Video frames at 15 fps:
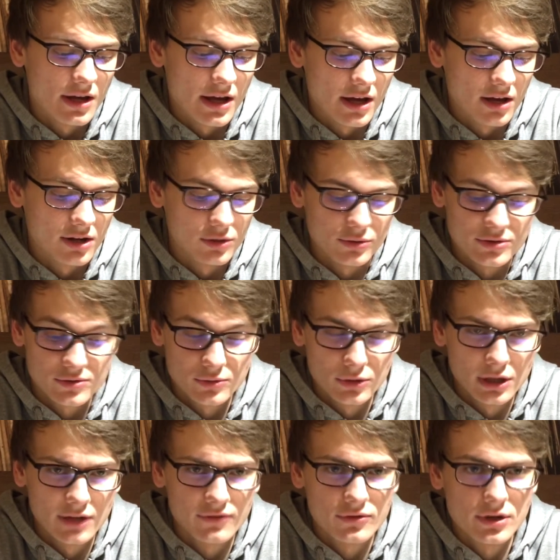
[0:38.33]
and I was
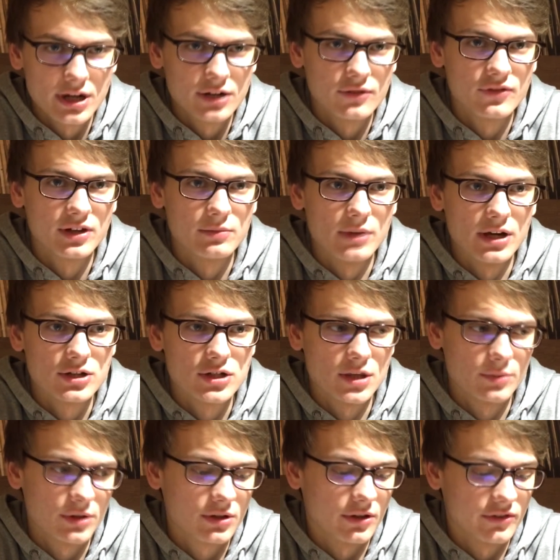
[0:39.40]
really afraid of that
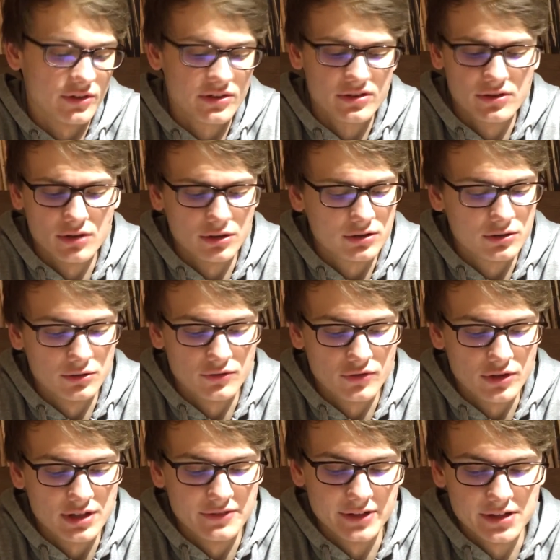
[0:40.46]
matchup because it's not good
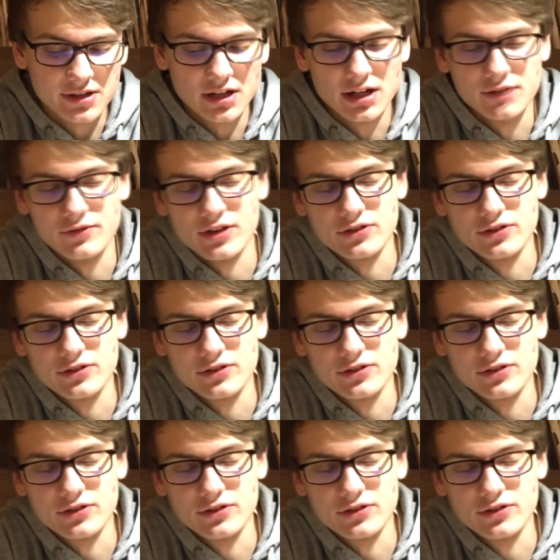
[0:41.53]
for Eviltal and